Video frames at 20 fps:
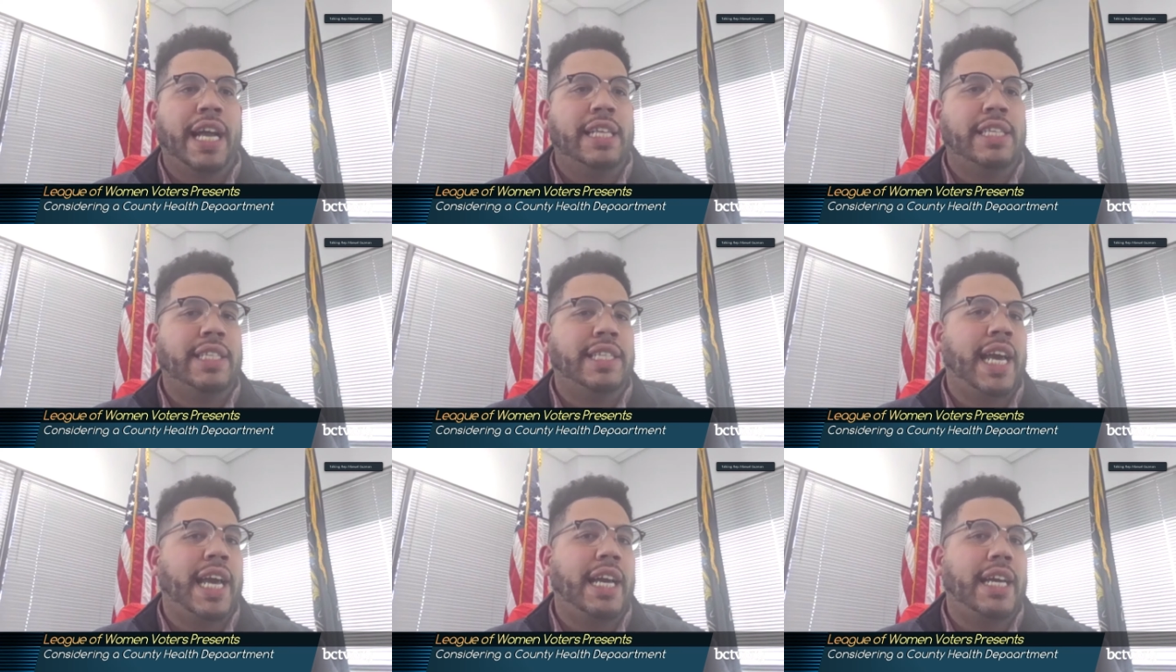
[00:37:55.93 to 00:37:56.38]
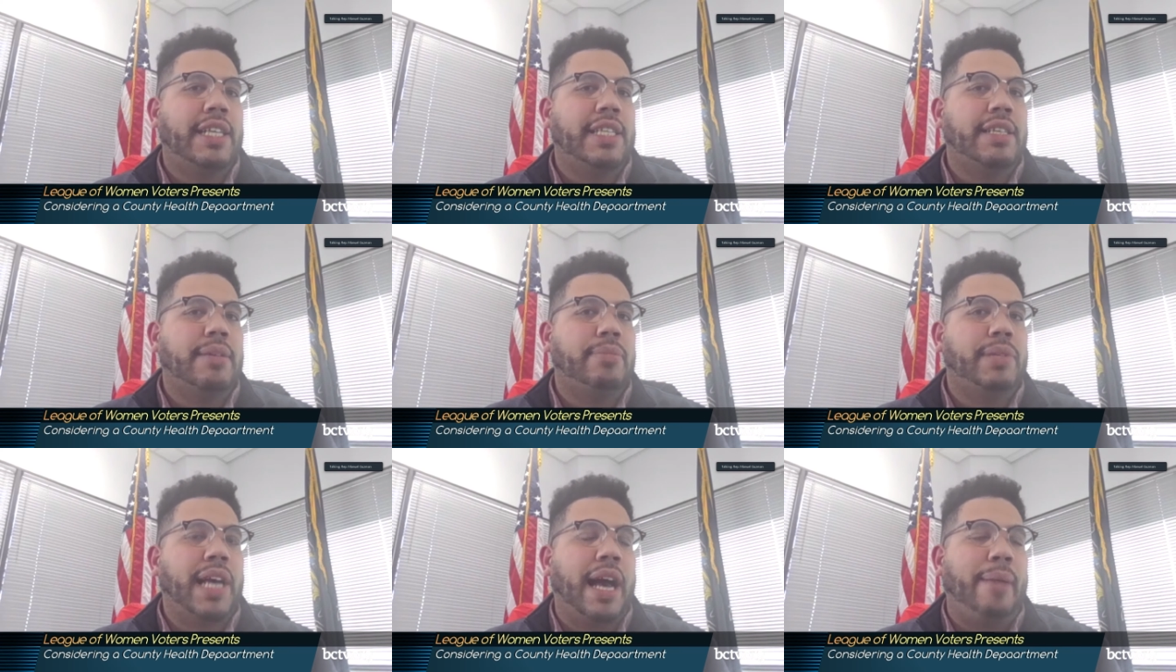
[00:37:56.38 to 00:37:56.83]
it's taken
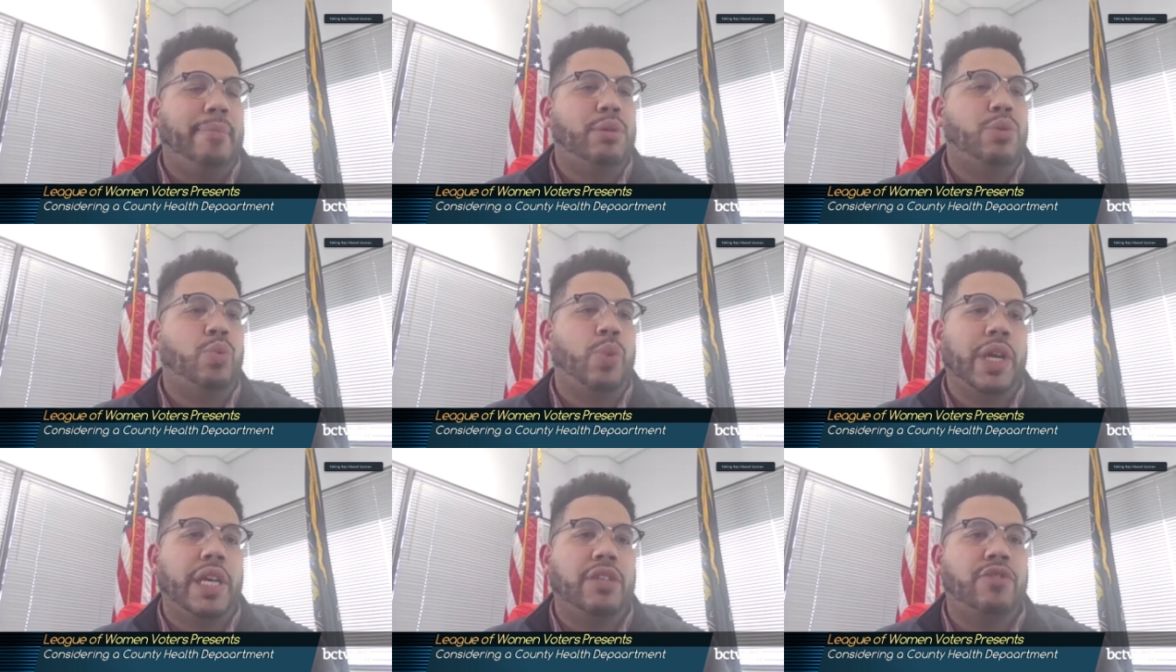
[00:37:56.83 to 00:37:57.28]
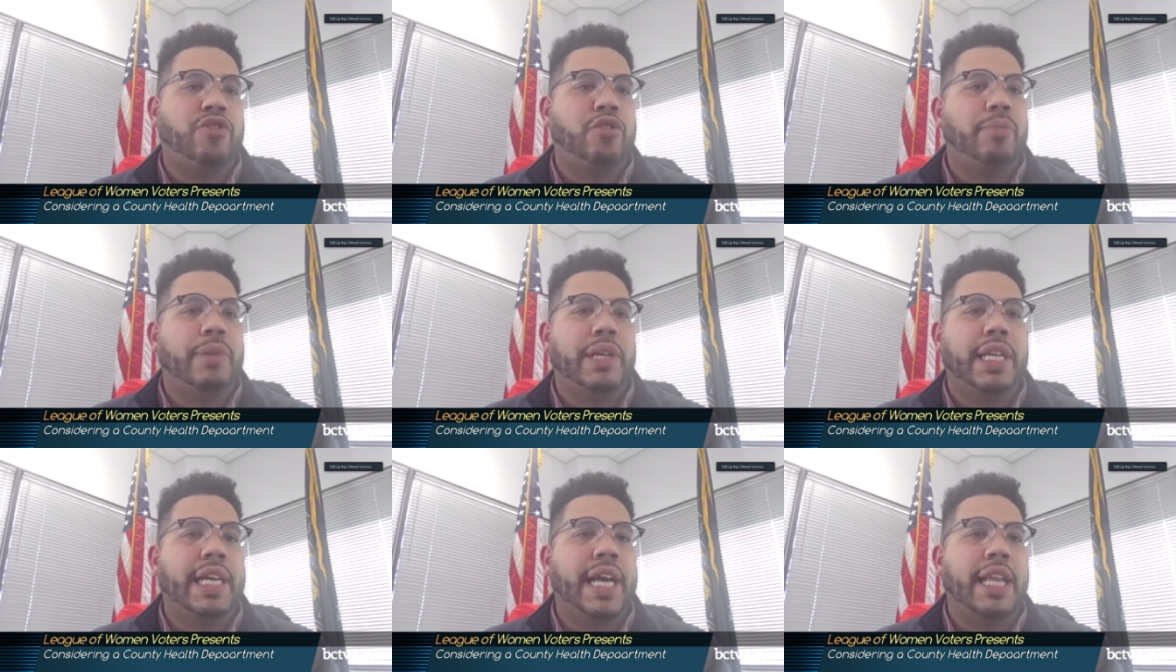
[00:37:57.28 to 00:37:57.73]
sometimes weeks for
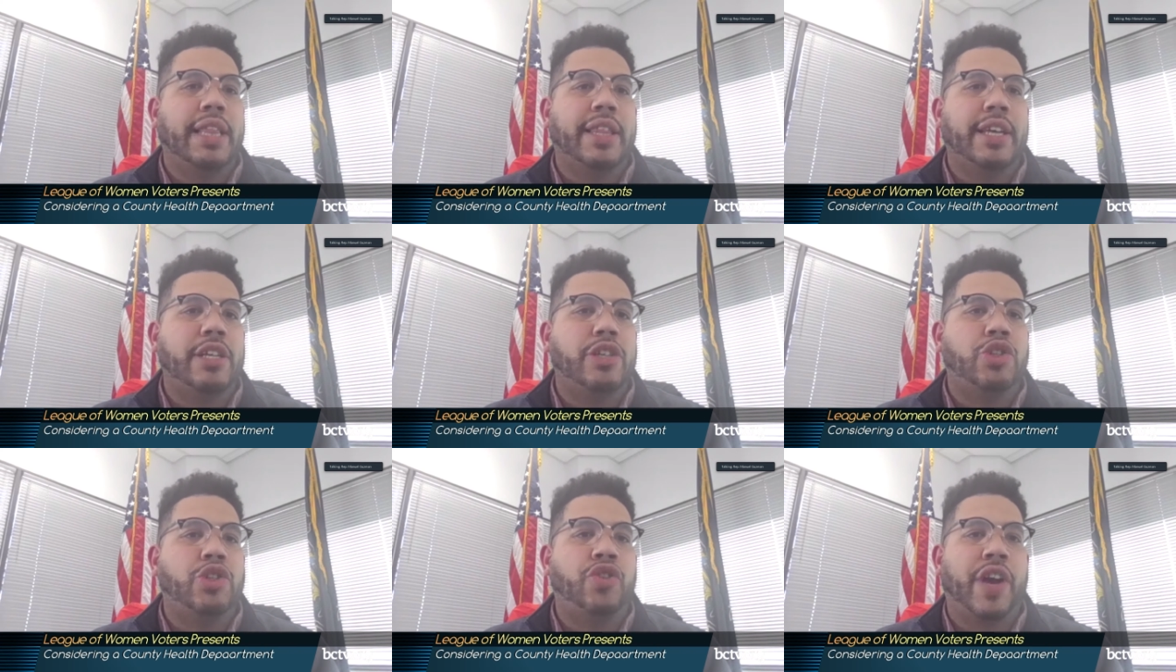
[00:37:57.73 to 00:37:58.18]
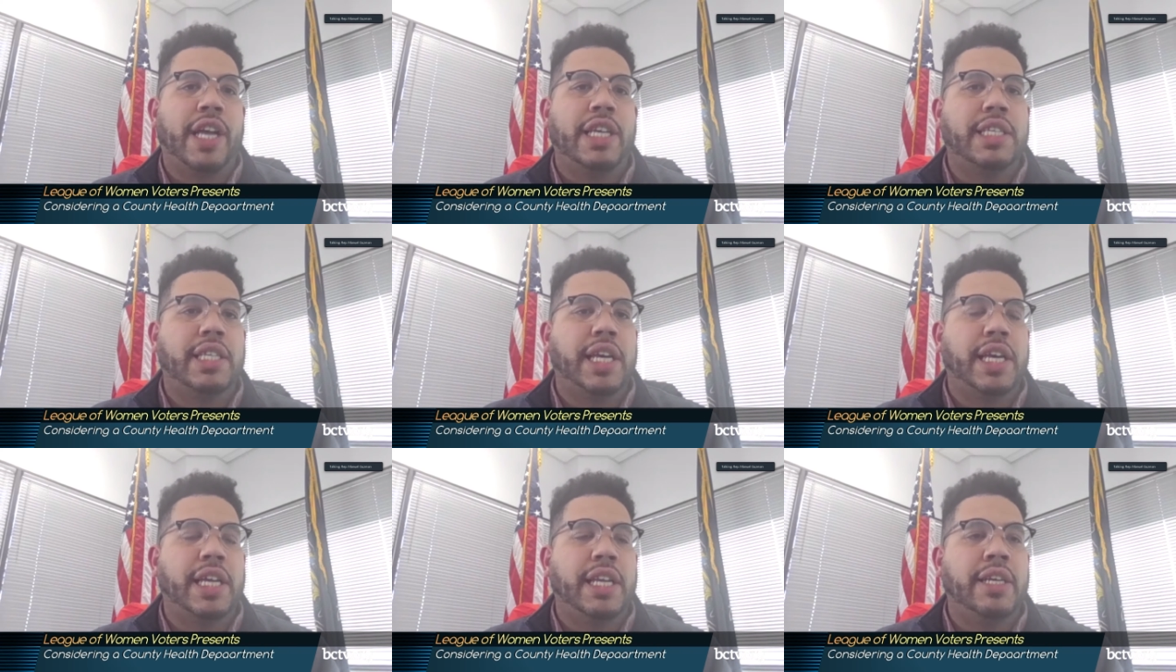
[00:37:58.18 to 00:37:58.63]
me to get things
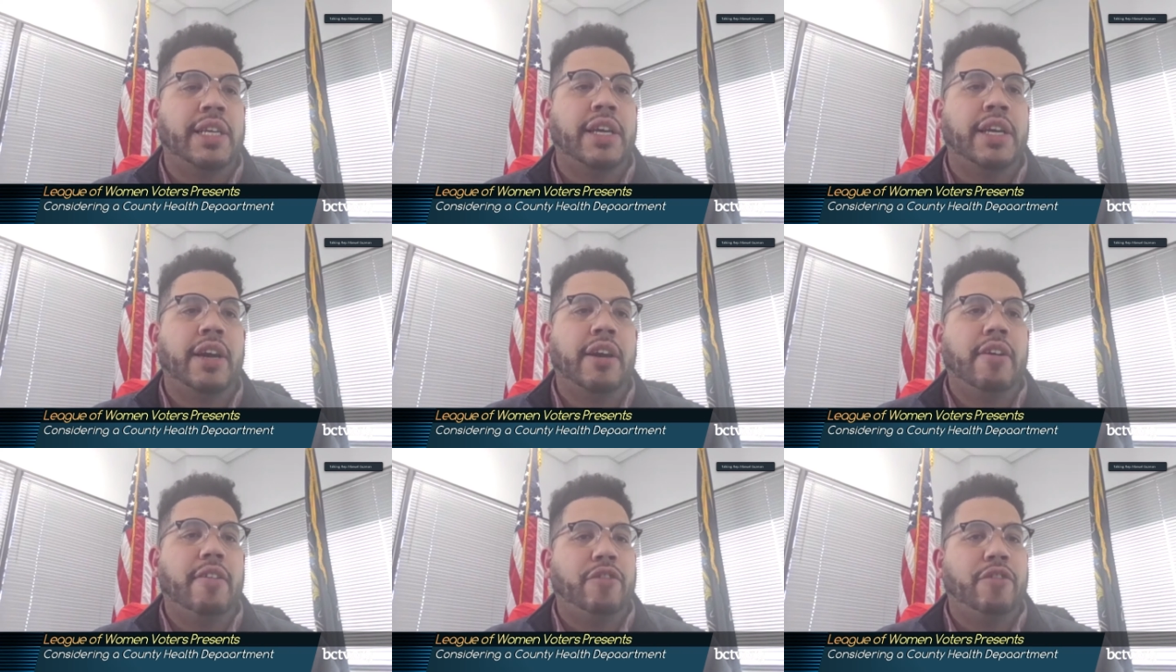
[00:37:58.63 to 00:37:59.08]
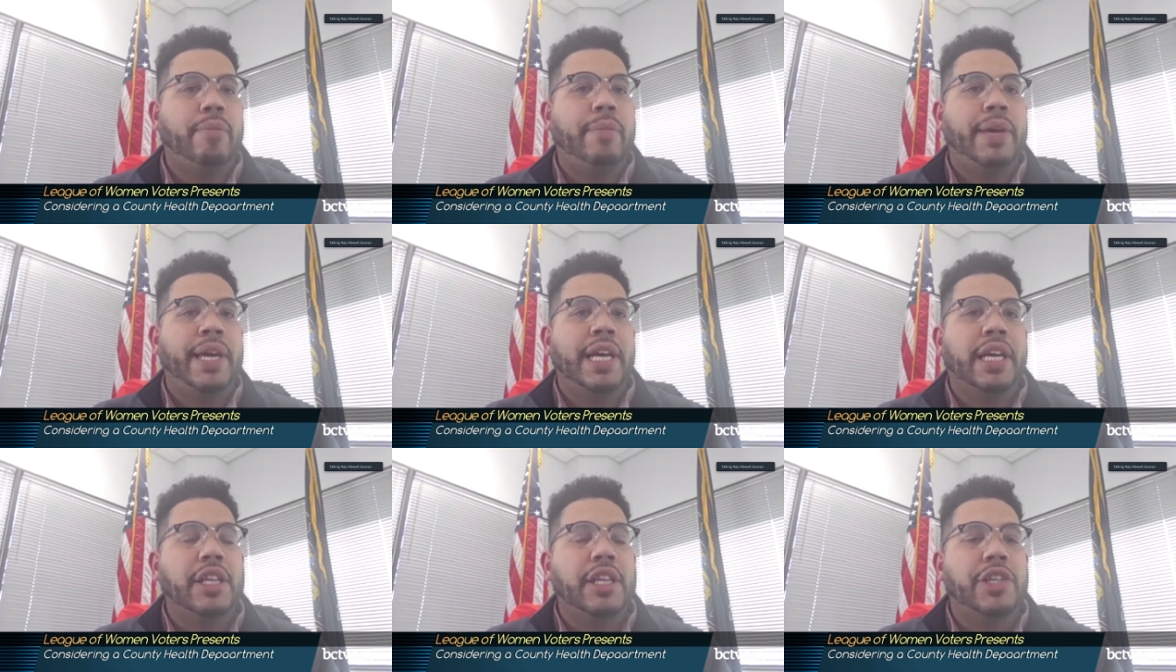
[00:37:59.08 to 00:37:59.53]
translated
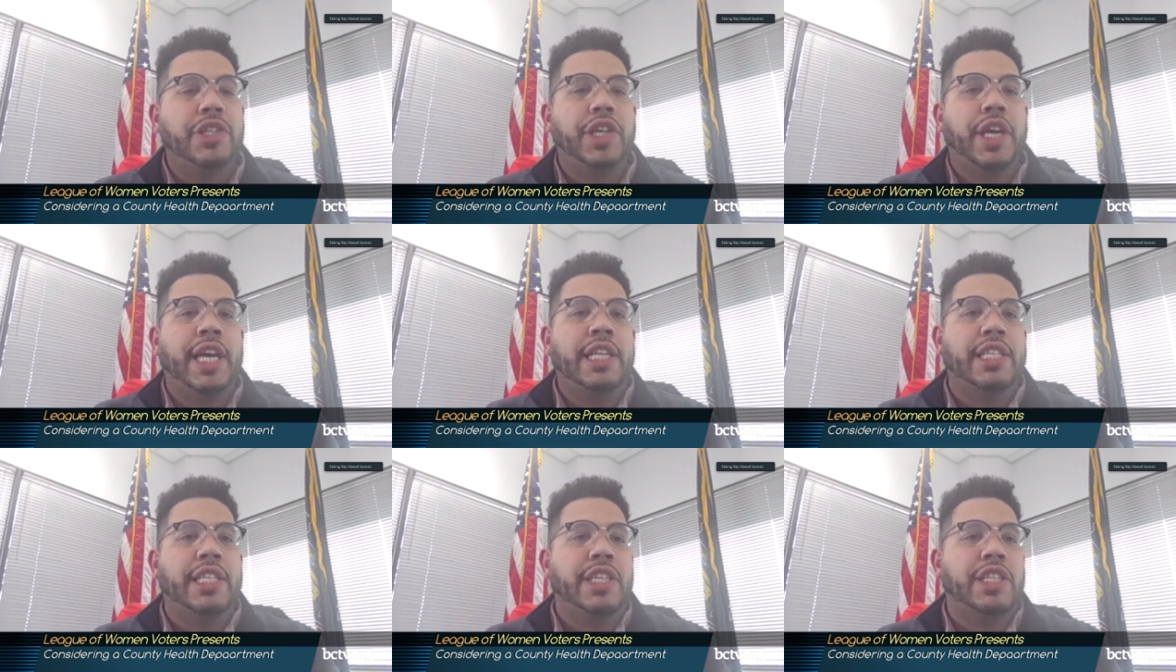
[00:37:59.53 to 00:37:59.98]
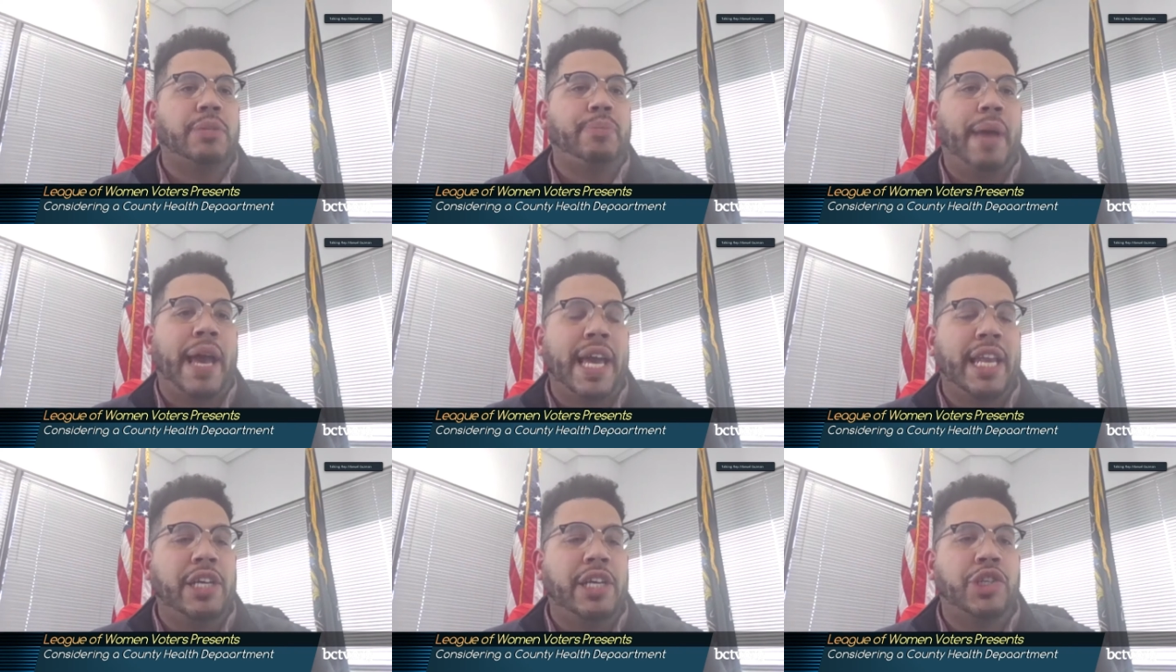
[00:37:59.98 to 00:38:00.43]
from English into
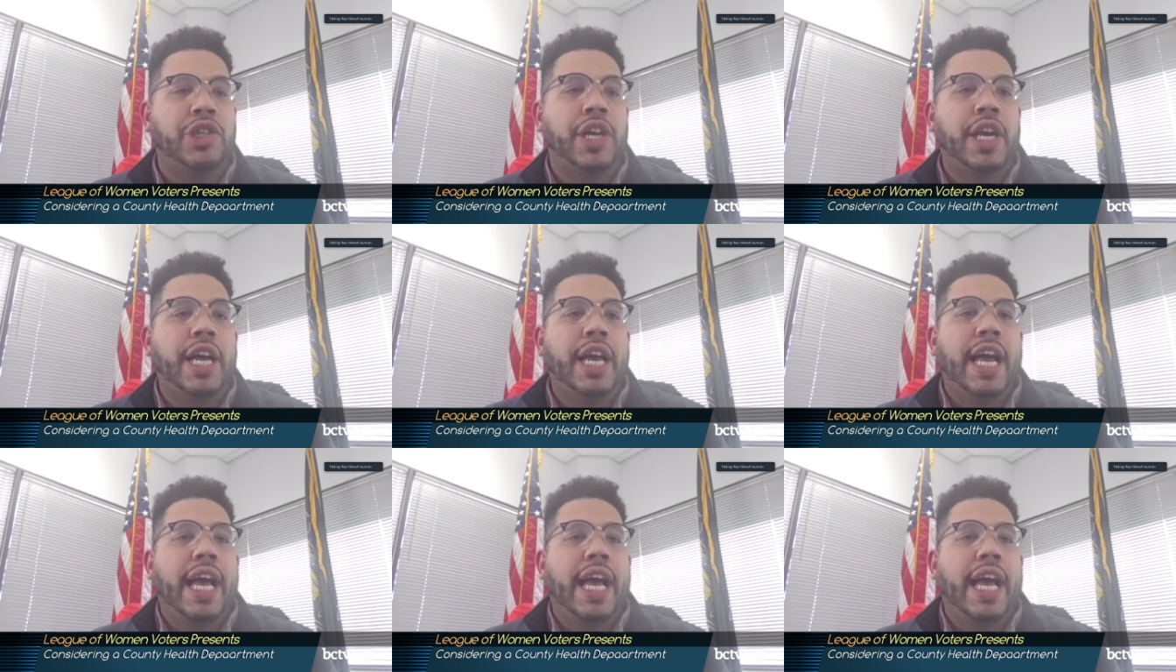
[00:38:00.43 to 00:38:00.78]
Spanish